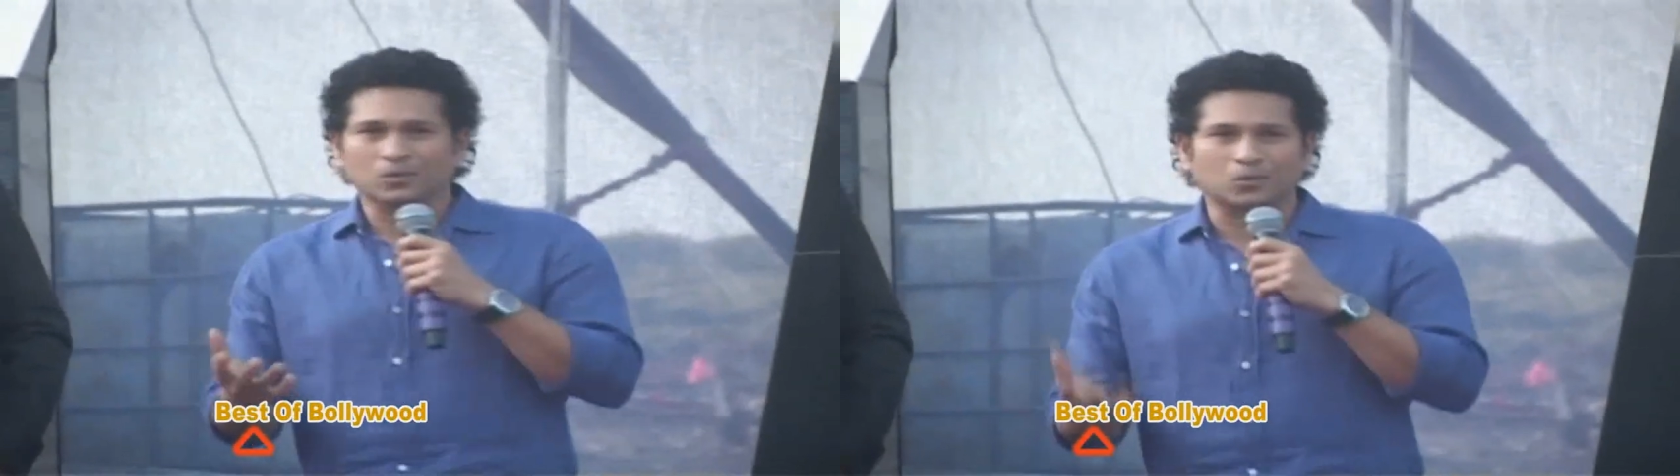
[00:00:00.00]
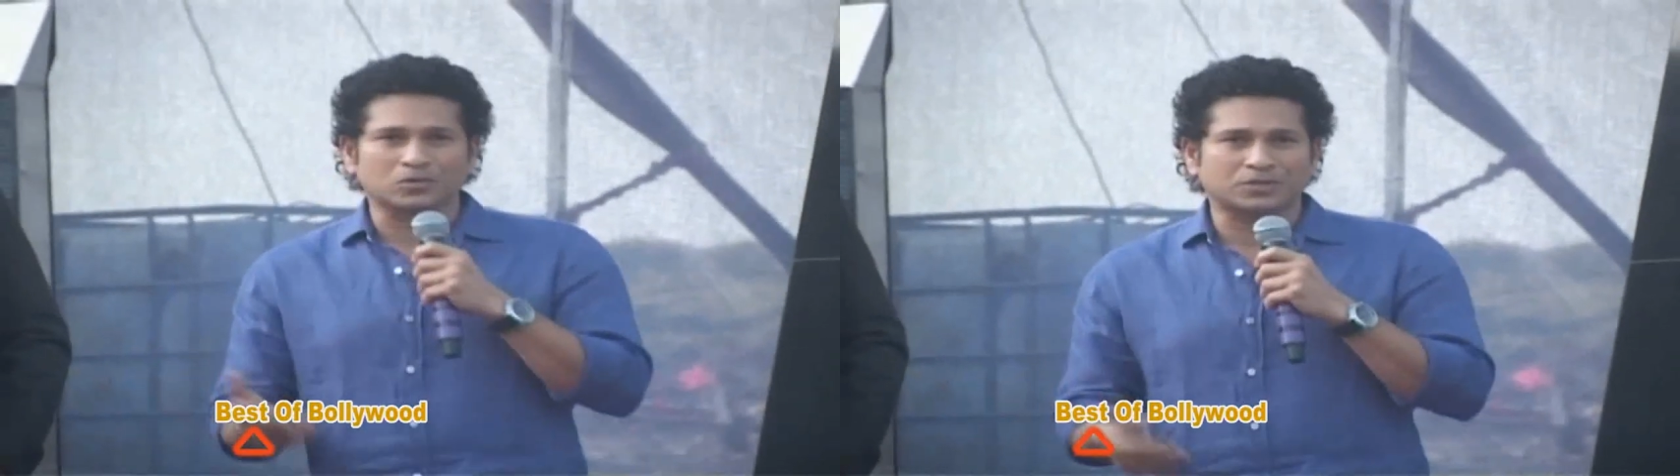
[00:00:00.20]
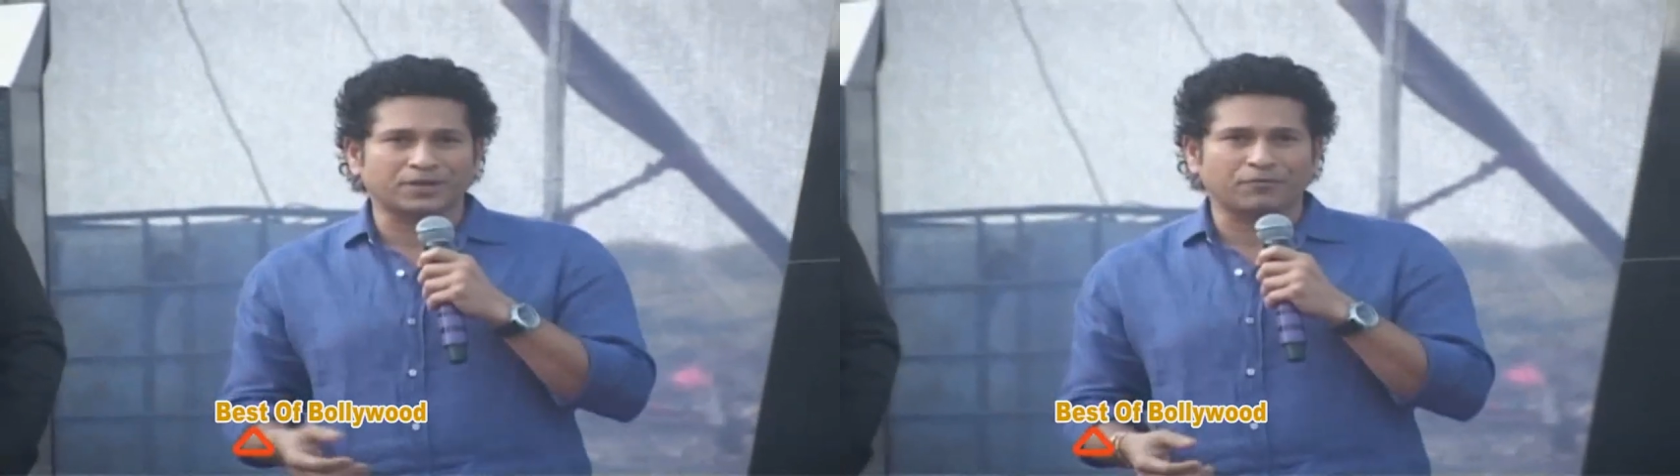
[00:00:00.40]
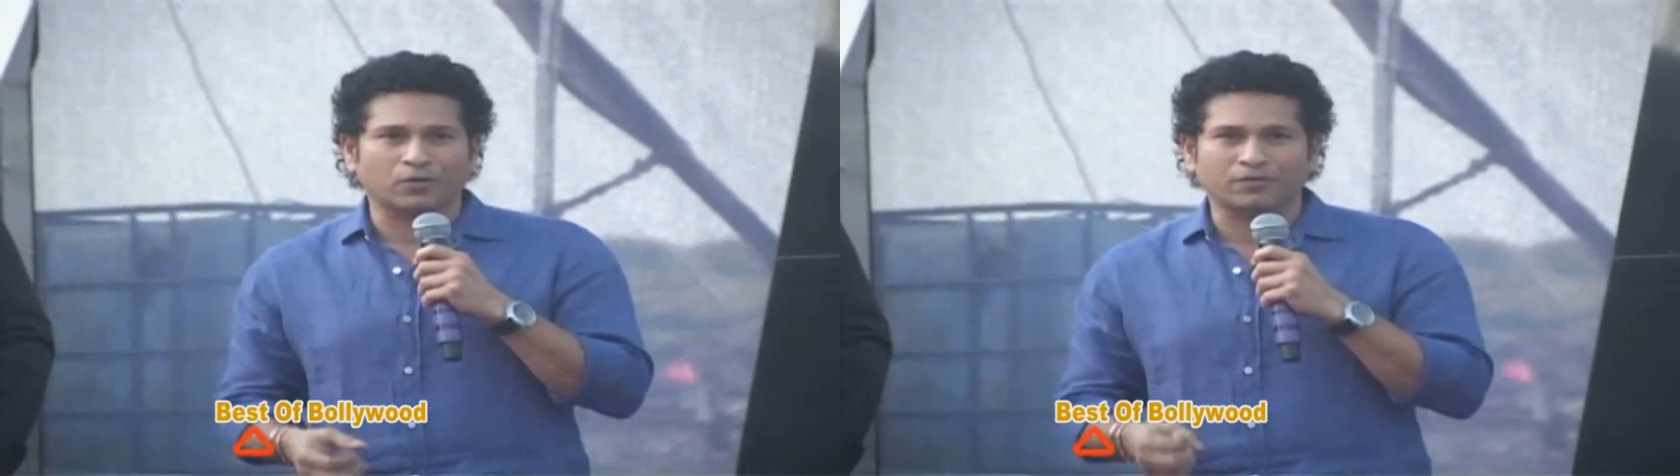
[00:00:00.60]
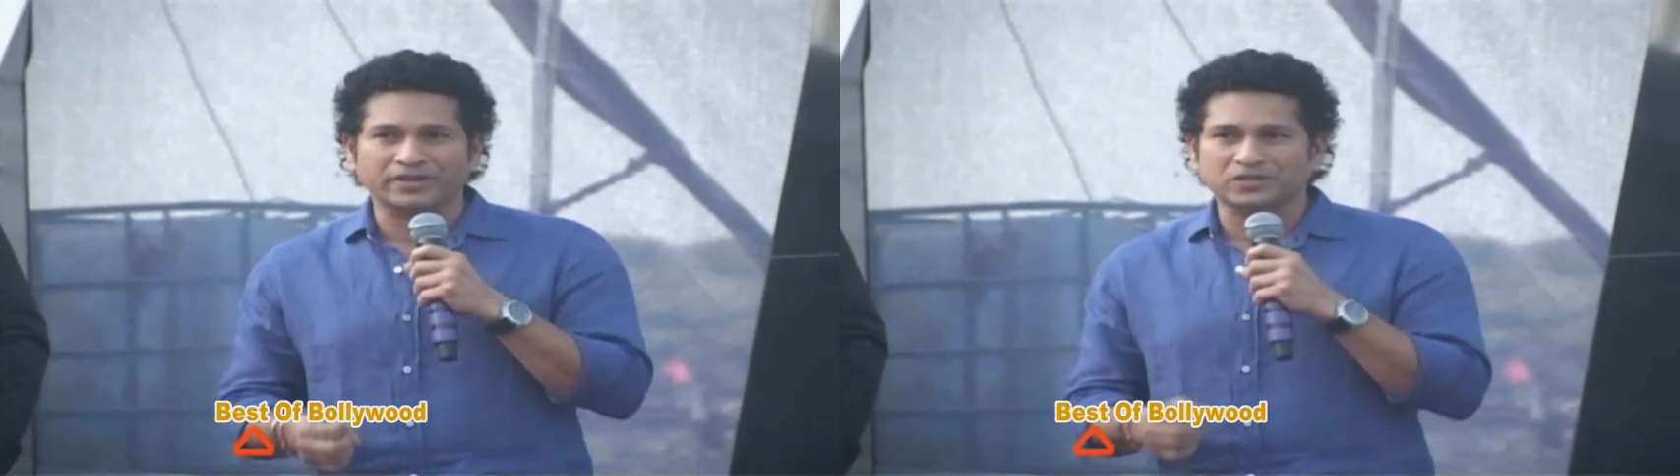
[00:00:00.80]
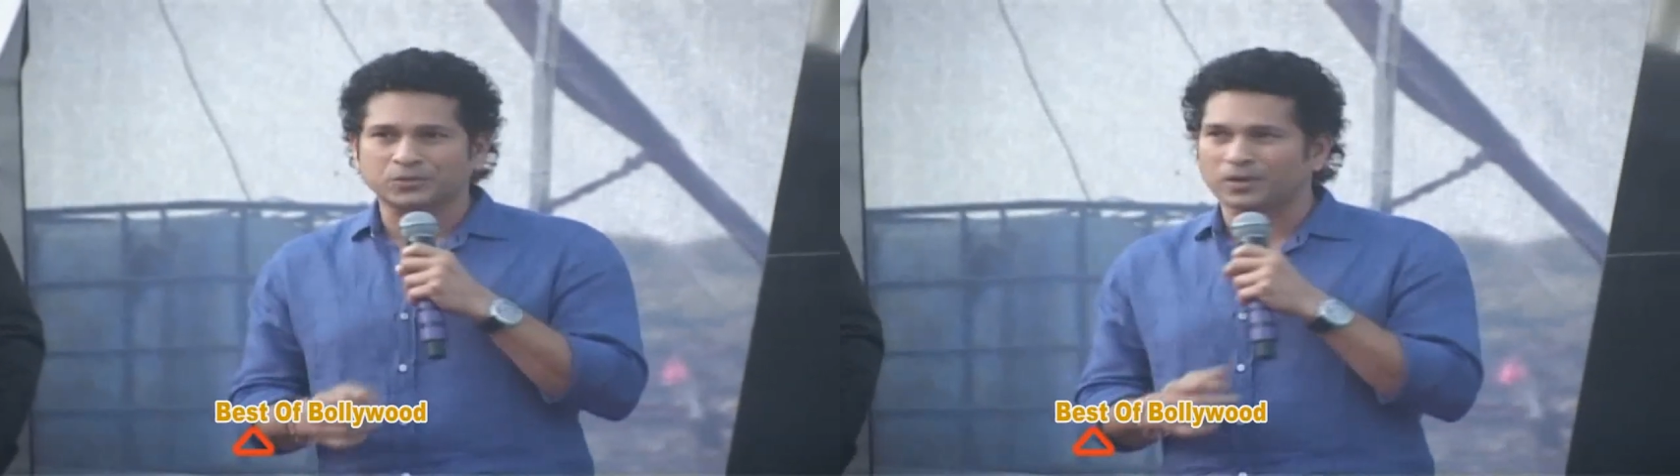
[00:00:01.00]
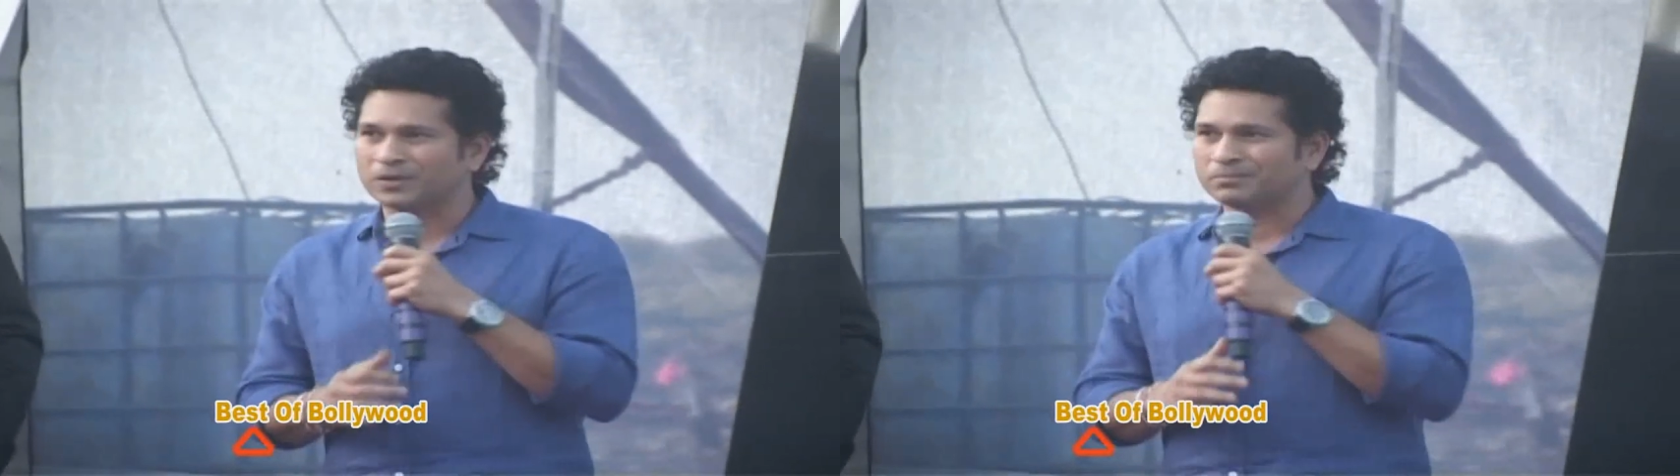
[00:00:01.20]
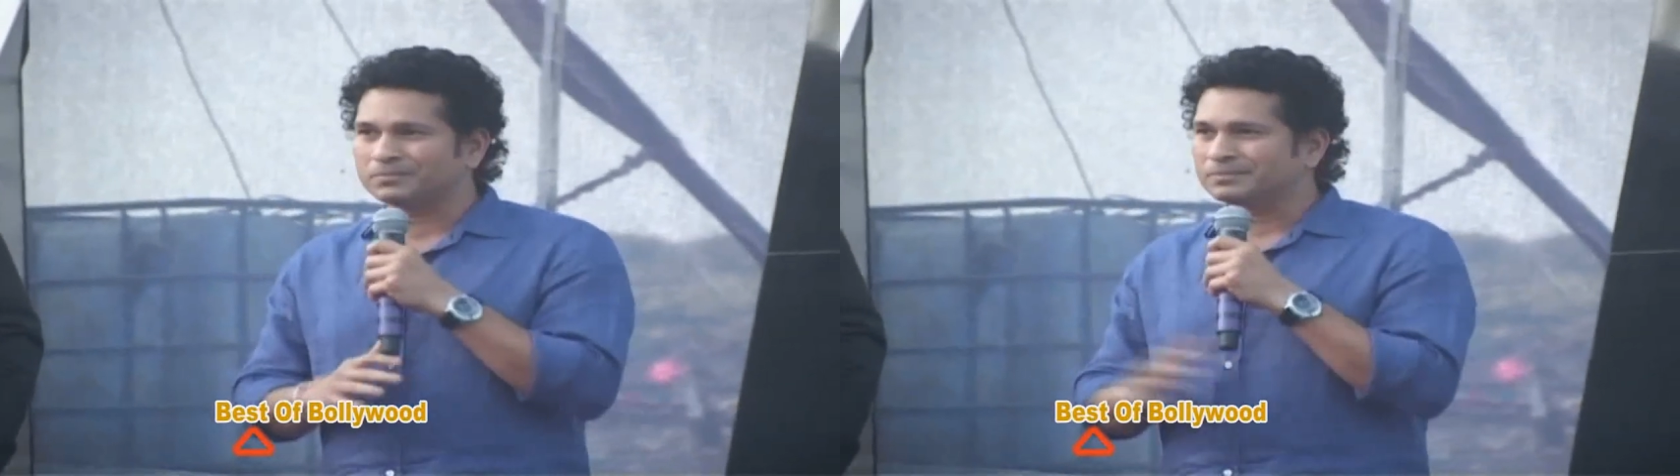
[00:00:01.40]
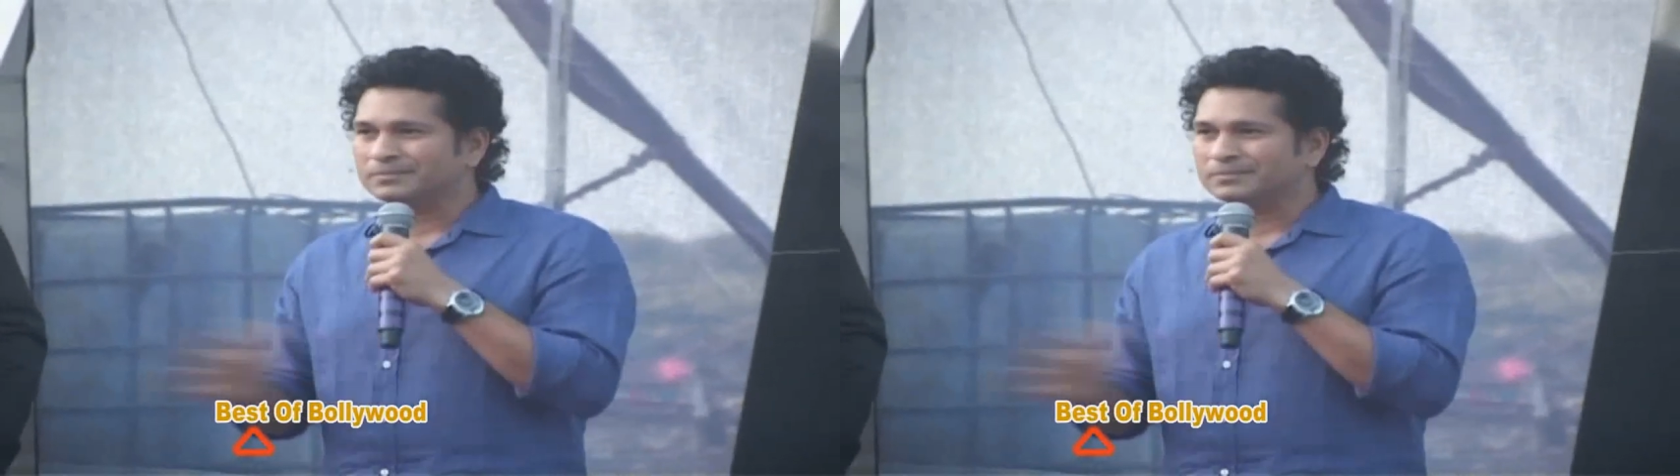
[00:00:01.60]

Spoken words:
those 3-4 weeks were